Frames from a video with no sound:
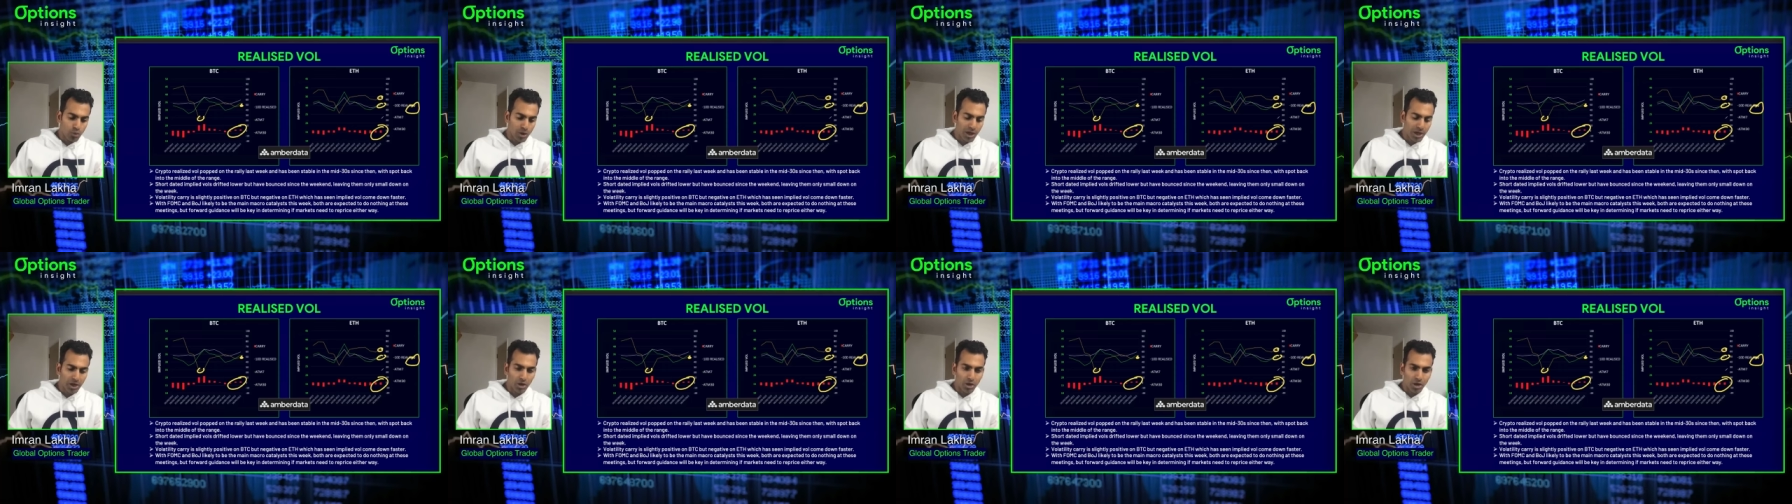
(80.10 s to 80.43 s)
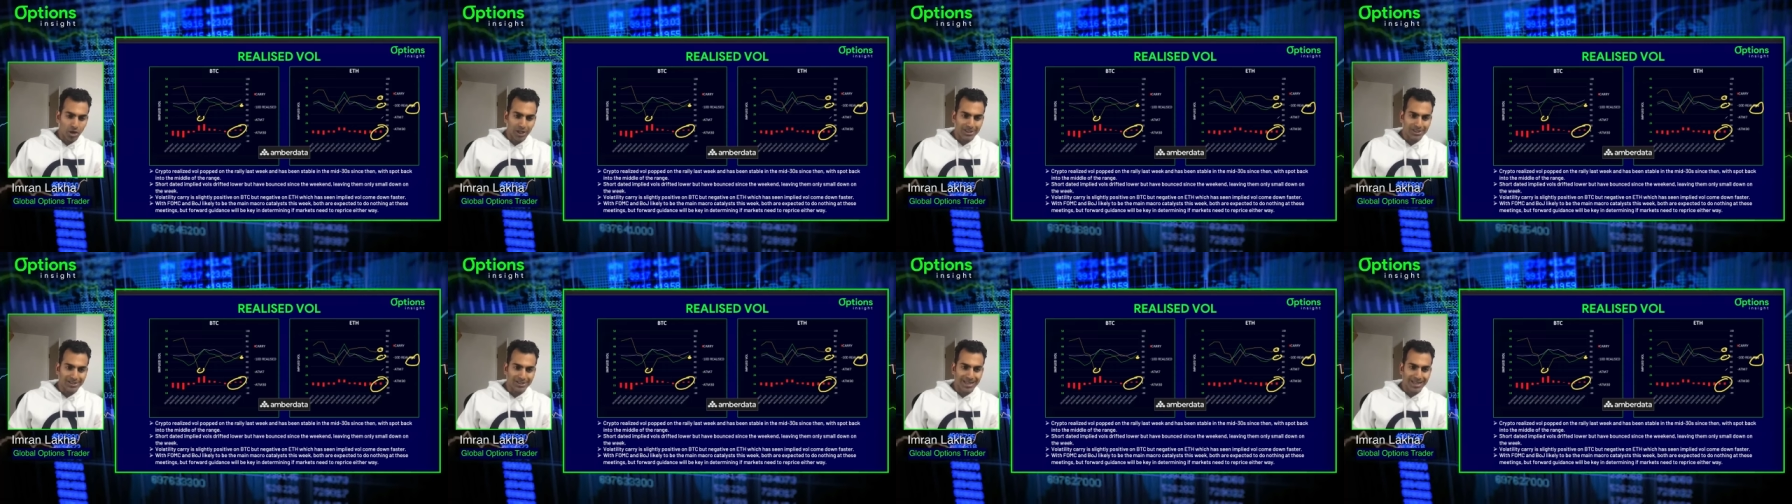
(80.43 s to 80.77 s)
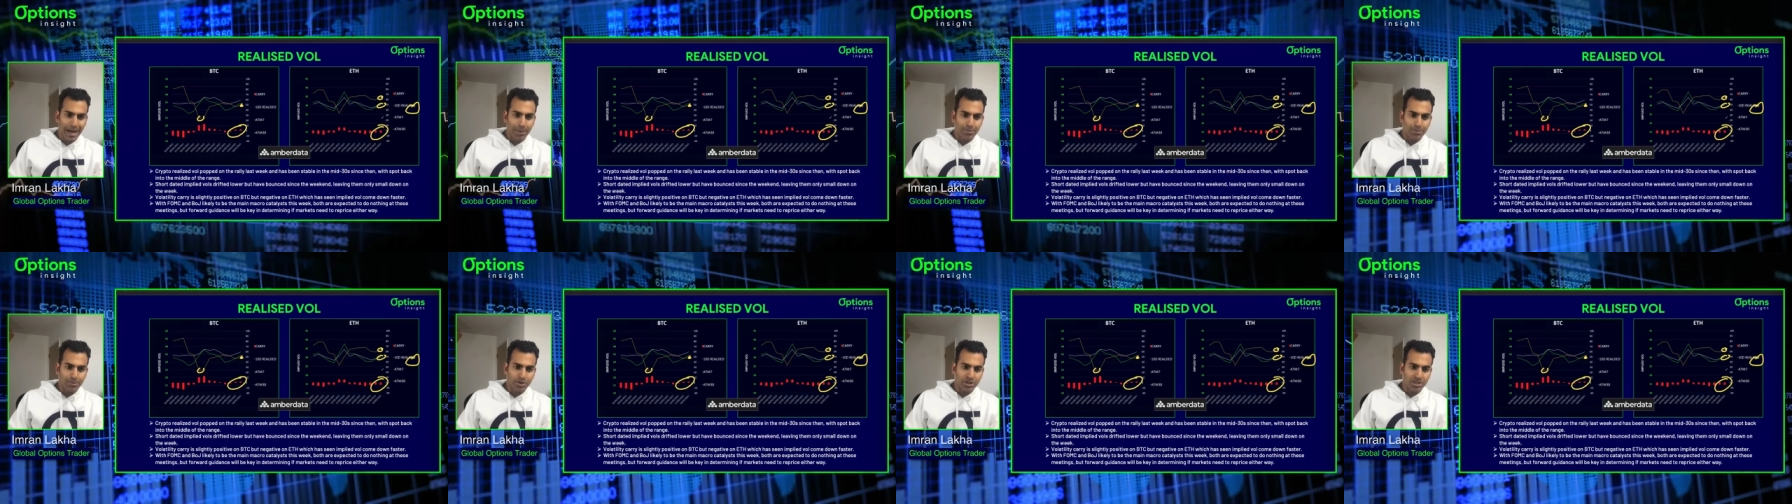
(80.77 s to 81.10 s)
realized
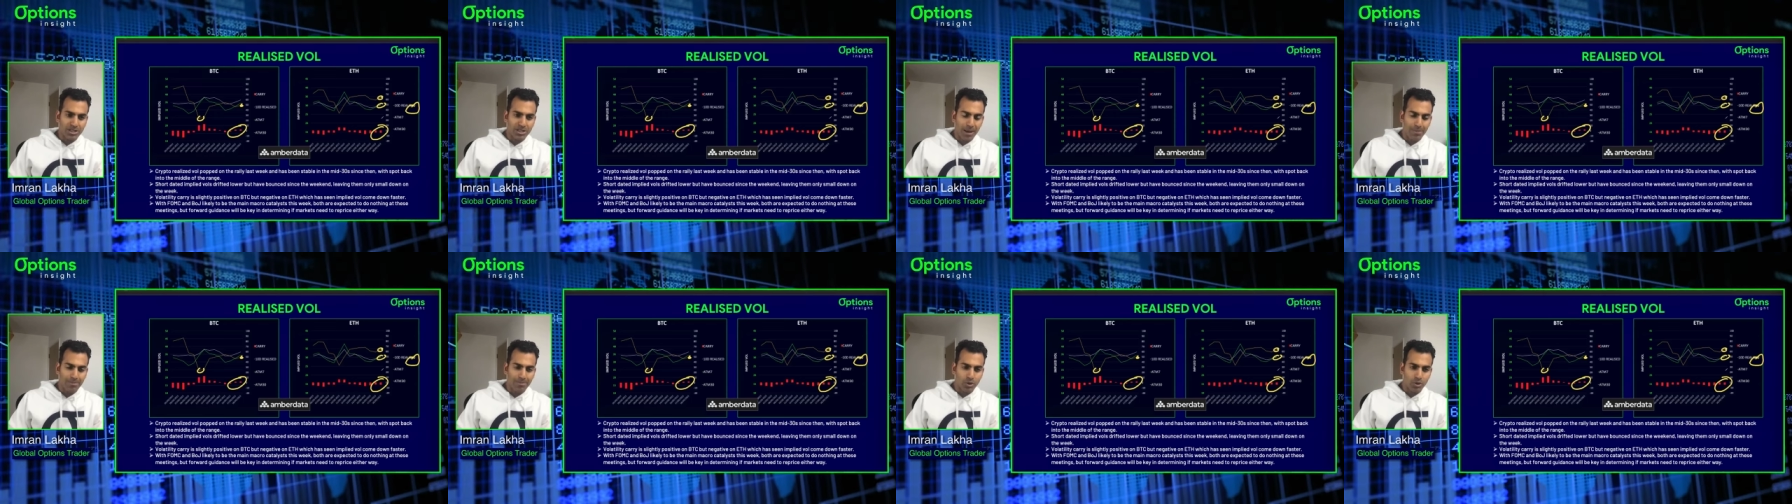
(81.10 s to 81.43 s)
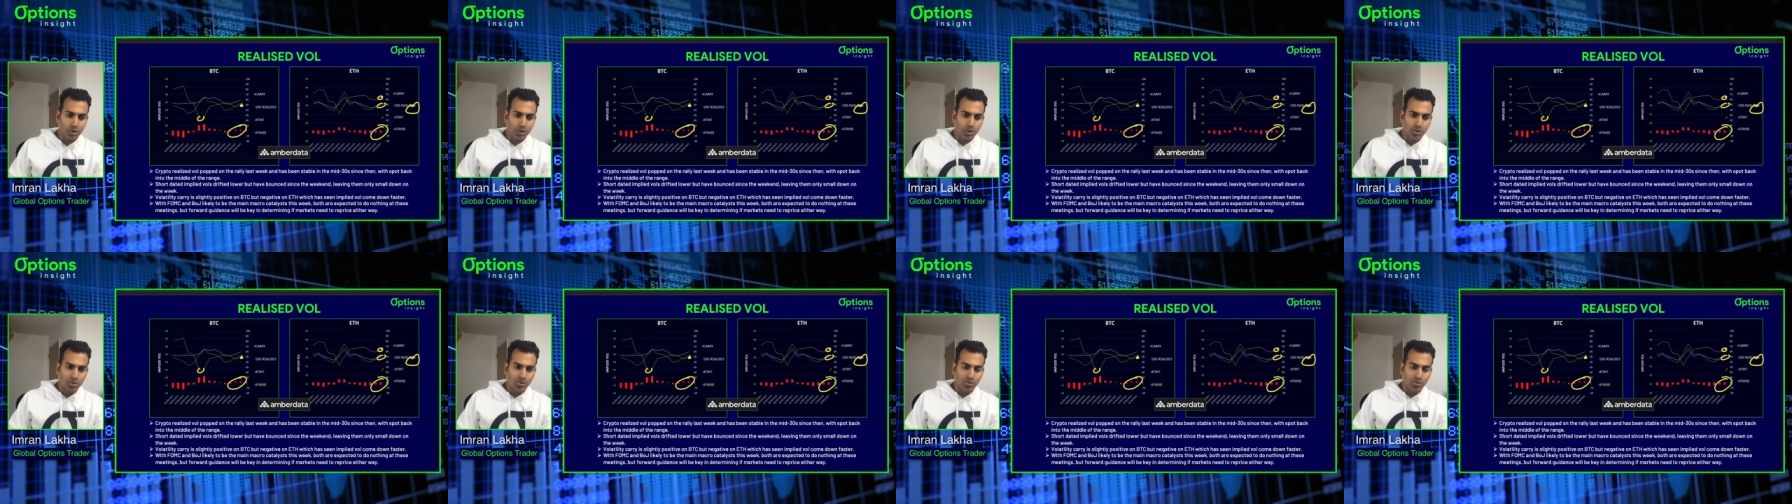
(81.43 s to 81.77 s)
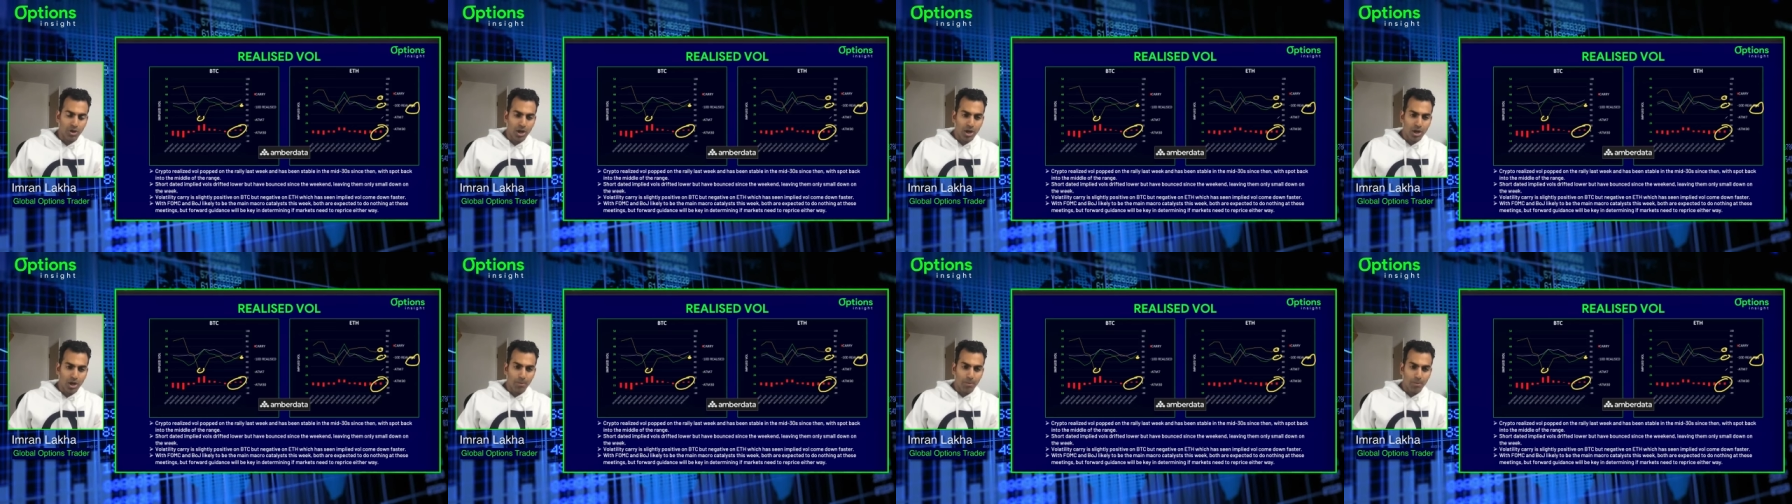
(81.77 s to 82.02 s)
captures that move,